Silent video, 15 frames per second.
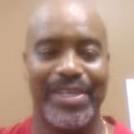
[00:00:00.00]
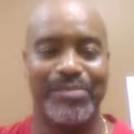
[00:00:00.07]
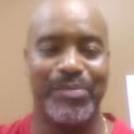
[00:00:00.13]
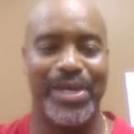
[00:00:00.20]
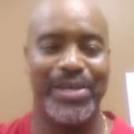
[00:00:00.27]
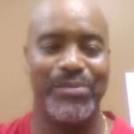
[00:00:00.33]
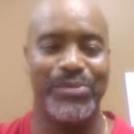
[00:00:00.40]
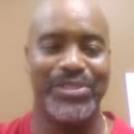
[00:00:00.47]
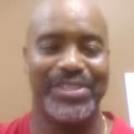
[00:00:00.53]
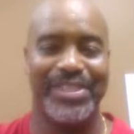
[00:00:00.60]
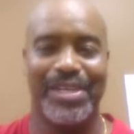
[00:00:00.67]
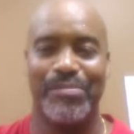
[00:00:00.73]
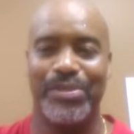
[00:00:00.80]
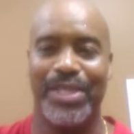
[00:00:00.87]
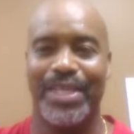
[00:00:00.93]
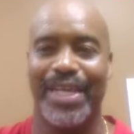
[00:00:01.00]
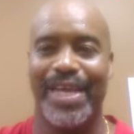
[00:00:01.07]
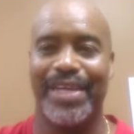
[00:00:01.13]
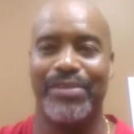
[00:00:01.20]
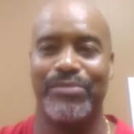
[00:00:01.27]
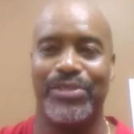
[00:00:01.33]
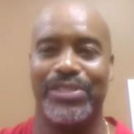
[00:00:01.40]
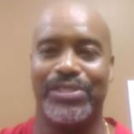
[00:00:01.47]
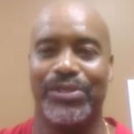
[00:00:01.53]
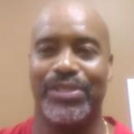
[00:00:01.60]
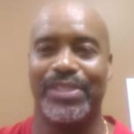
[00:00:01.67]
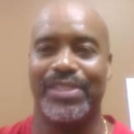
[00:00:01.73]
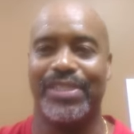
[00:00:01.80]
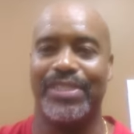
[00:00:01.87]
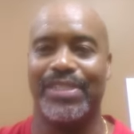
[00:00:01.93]
has made. We shall be glad and
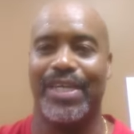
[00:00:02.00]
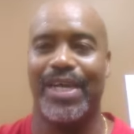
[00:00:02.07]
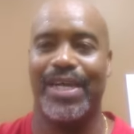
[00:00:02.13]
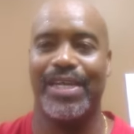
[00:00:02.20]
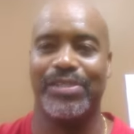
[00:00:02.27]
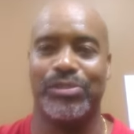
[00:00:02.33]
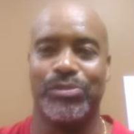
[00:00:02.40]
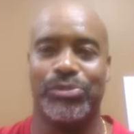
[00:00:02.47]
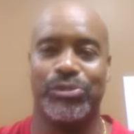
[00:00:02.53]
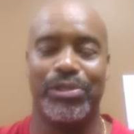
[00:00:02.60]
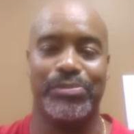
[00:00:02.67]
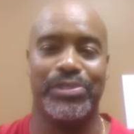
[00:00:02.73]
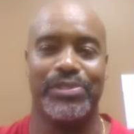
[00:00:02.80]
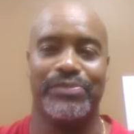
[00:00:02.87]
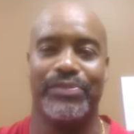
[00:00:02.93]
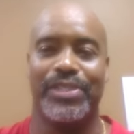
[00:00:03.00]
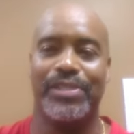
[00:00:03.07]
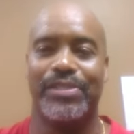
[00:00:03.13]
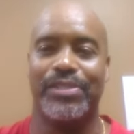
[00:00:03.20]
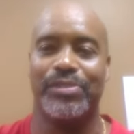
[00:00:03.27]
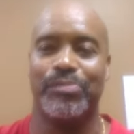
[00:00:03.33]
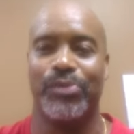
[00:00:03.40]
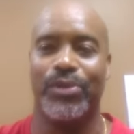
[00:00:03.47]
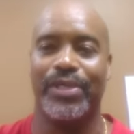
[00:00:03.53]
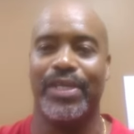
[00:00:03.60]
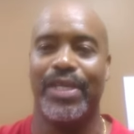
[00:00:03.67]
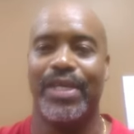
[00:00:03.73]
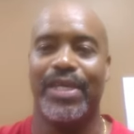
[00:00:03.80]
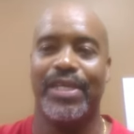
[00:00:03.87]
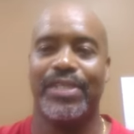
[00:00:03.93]
rejoice in it. I have some scriptures for you this morning.
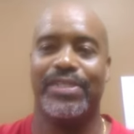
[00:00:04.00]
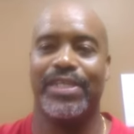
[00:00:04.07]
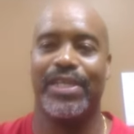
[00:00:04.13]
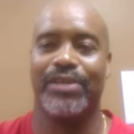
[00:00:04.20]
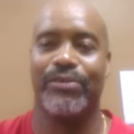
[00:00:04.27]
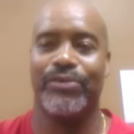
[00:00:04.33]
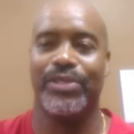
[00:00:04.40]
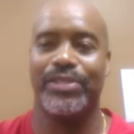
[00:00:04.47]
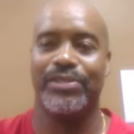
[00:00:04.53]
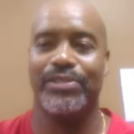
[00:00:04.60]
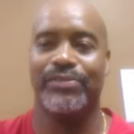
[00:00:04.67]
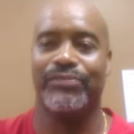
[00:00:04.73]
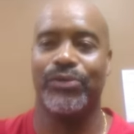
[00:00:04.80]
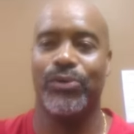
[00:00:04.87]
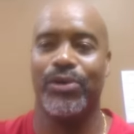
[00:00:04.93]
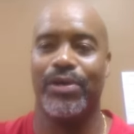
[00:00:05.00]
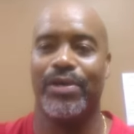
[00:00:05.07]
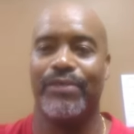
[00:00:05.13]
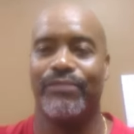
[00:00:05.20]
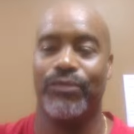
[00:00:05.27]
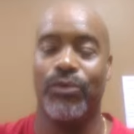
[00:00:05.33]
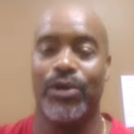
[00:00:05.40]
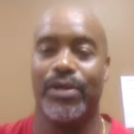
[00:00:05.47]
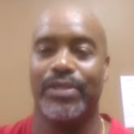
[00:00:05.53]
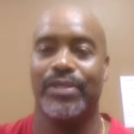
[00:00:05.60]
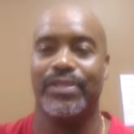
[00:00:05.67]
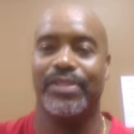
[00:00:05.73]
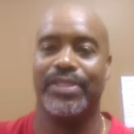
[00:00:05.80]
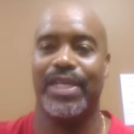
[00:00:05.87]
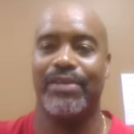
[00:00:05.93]
2 Corinthians 4, 4,
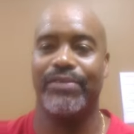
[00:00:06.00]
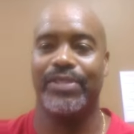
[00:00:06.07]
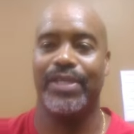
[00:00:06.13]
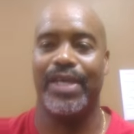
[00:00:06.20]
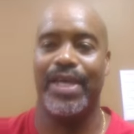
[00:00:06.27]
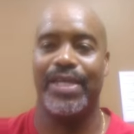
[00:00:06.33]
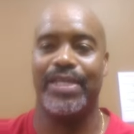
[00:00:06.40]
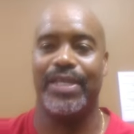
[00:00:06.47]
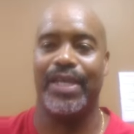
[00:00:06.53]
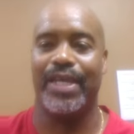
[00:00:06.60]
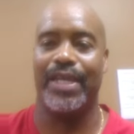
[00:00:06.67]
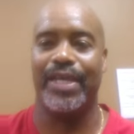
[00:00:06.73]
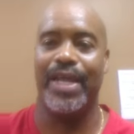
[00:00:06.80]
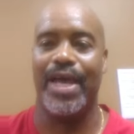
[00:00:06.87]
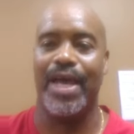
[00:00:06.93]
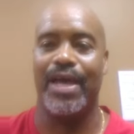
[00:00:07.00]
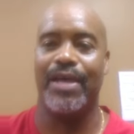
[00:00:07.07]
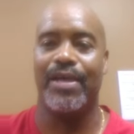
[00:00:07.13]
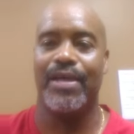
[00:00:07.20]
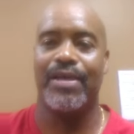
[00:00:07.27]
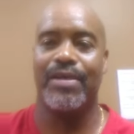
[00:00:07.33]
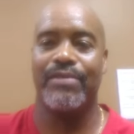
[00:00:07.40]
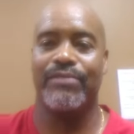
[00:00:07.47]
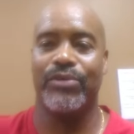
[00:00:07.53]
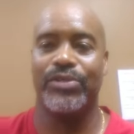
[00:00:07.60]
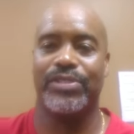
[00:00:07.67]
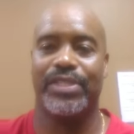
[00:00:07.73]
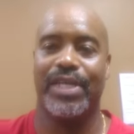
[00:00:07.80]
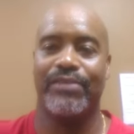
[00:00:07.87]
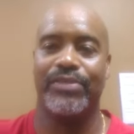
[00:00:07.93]
7, 8, and 9.
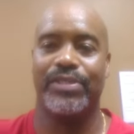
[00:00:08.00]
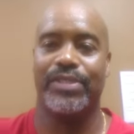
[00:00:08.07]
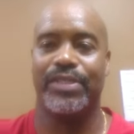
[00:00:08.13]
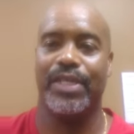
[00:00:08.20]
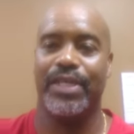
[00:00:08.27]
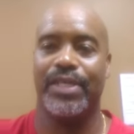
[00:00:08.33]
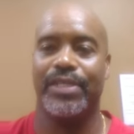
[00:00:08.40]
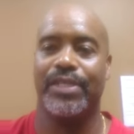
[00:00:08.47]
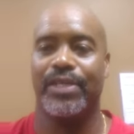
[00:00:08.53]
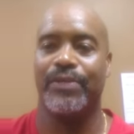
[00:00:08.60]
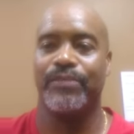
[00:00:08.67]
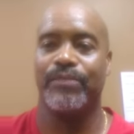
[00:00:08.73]
Verse 7 says,